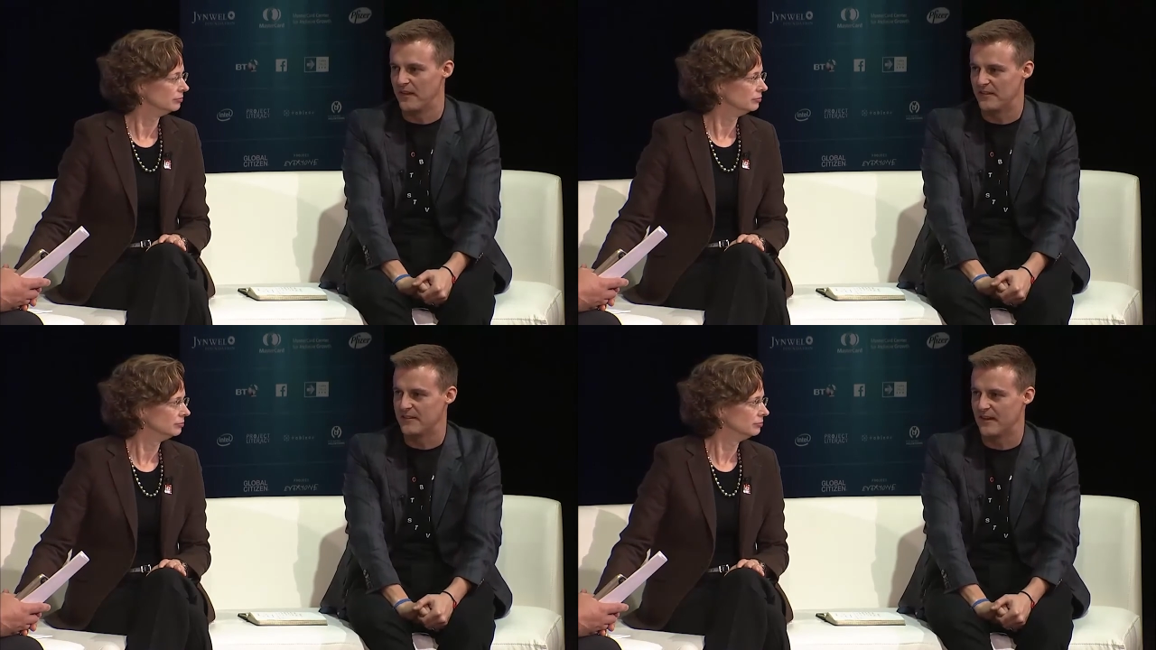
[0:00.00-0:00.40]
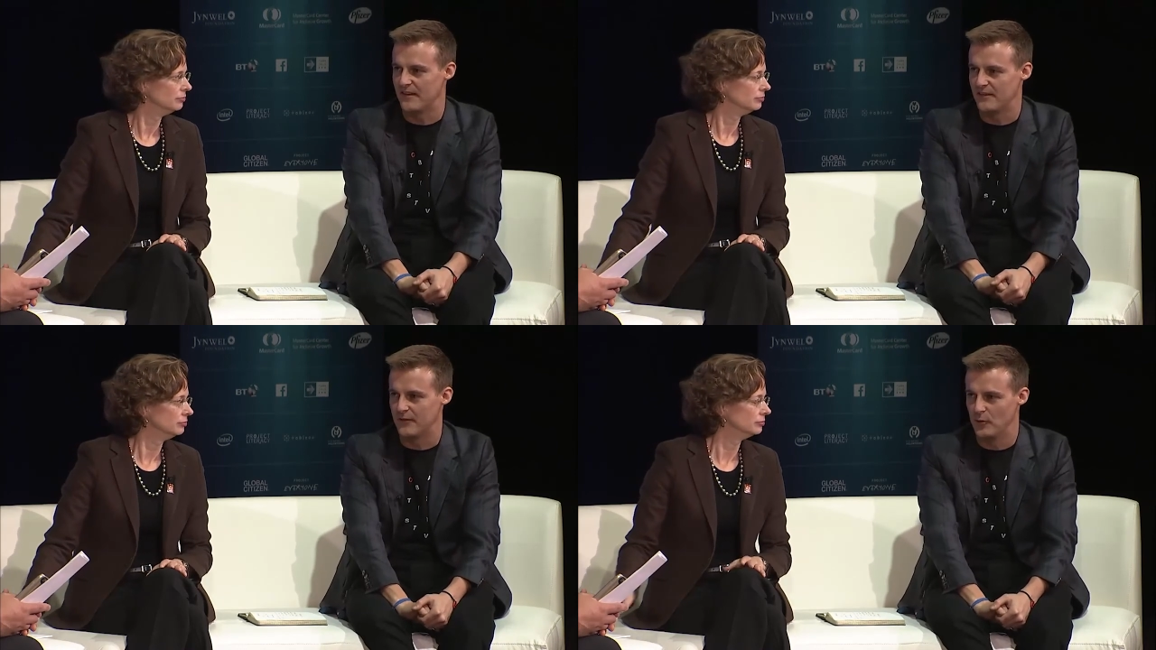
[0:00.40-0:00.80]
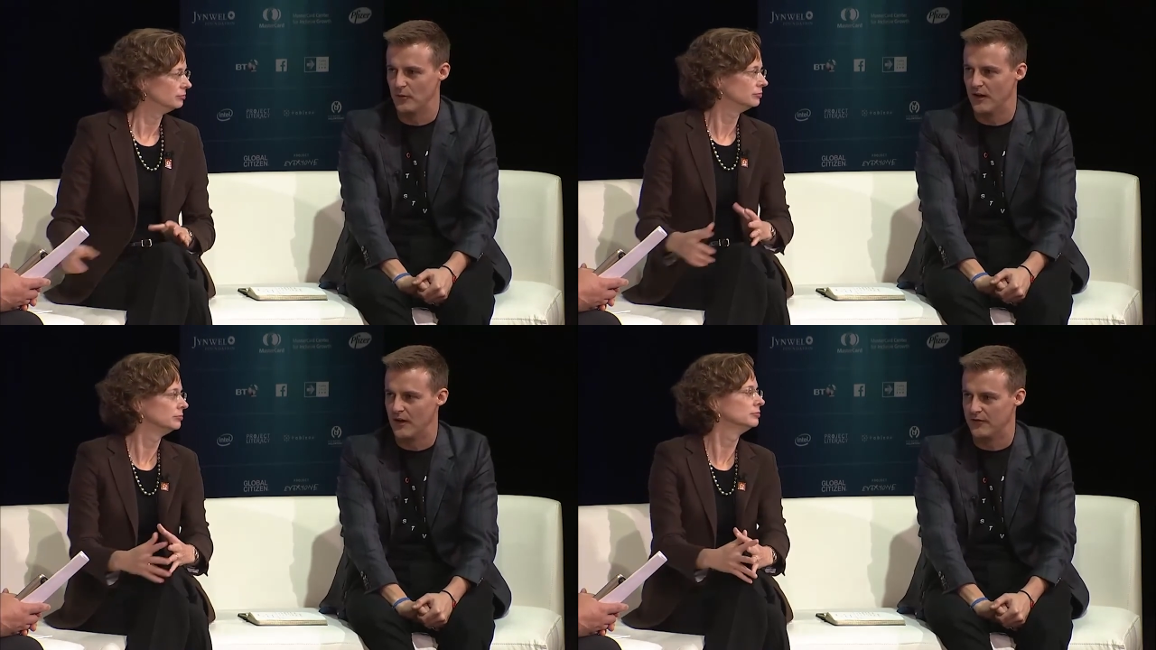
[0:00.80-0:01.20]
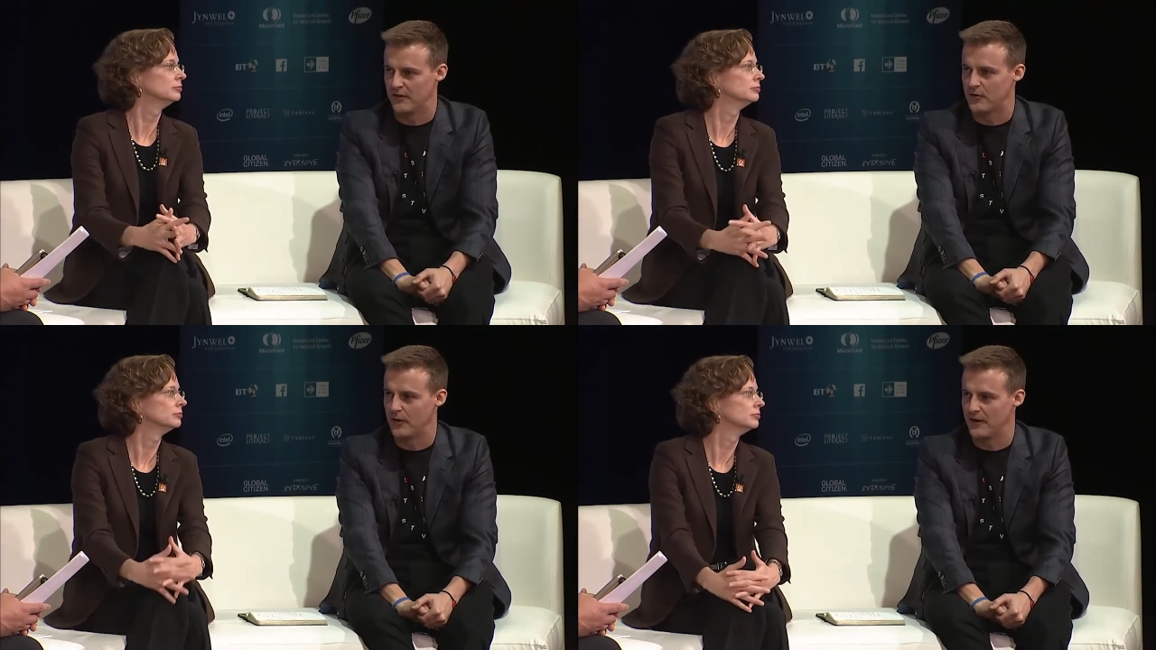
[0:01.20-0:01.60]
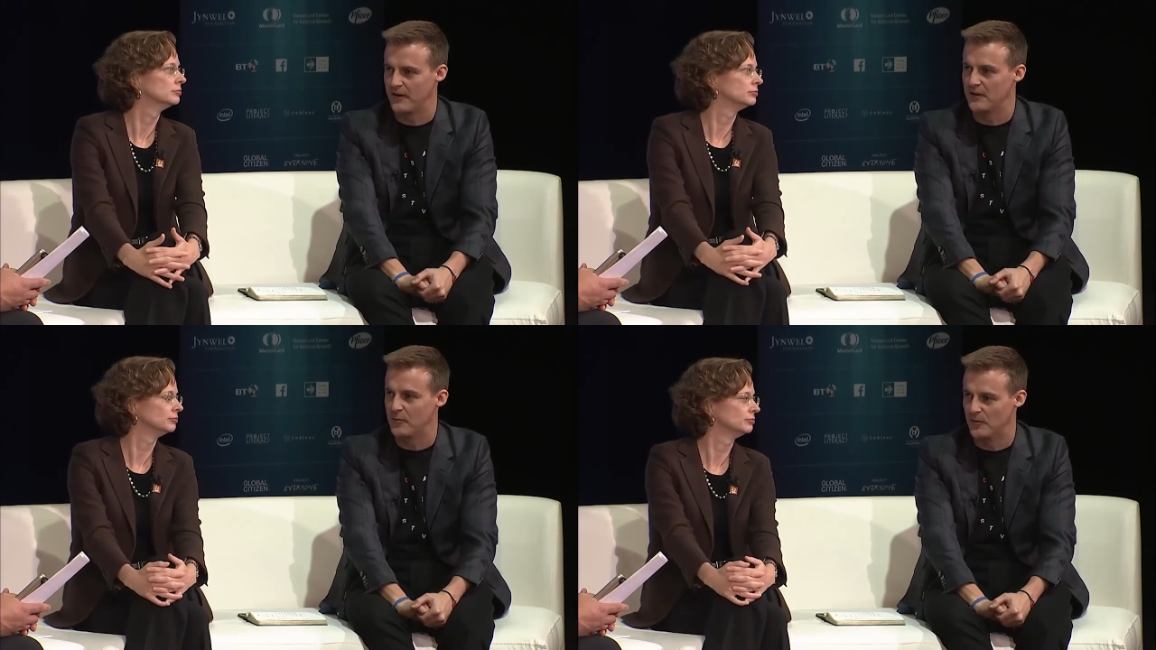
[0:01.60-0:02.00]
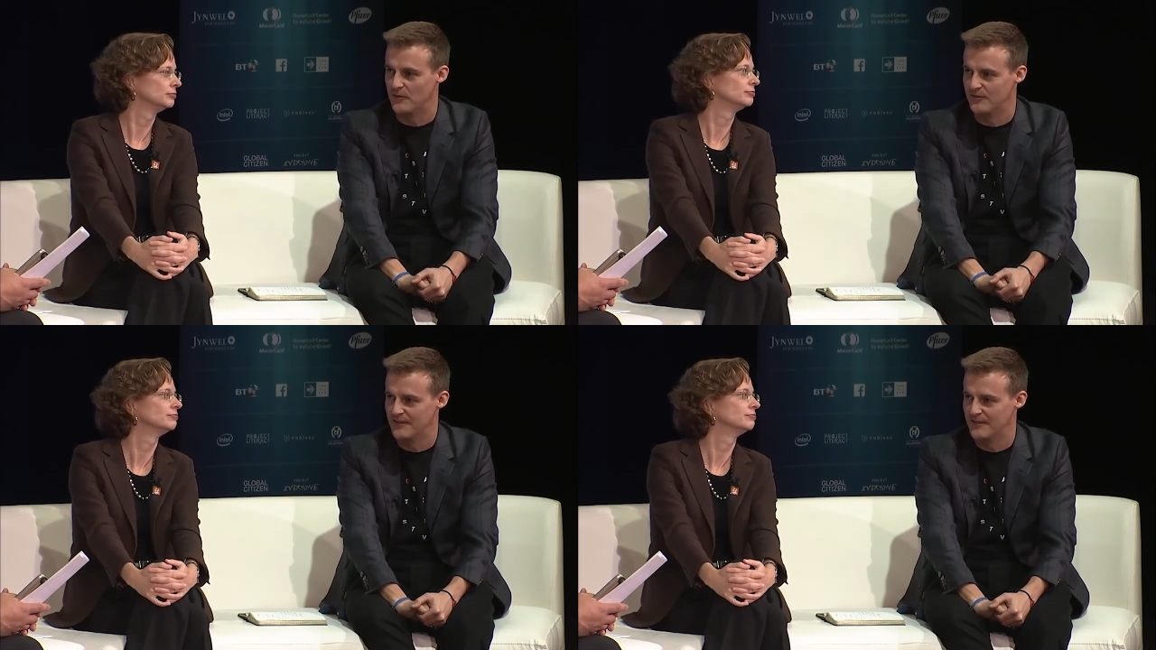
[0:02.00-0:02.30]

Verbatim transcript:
Speaker 1: they'd say is that all lives are created equal.